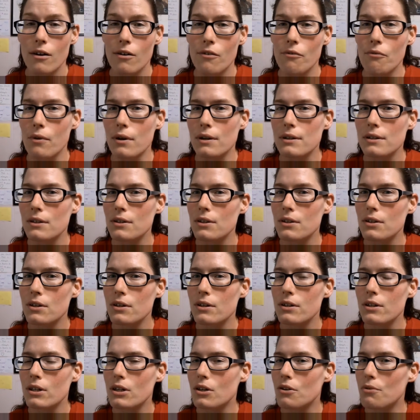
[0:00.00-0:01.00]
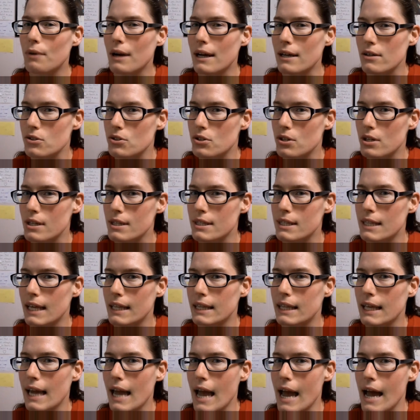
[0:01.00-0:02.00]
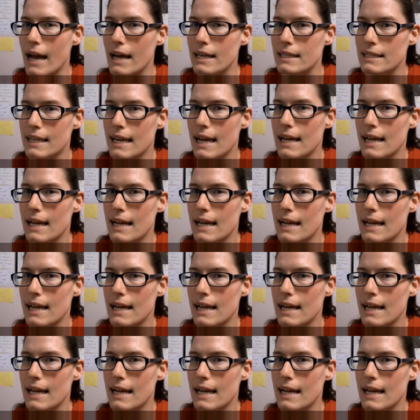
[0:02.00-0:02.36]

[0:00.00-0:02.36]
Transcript: One of the questions that they asked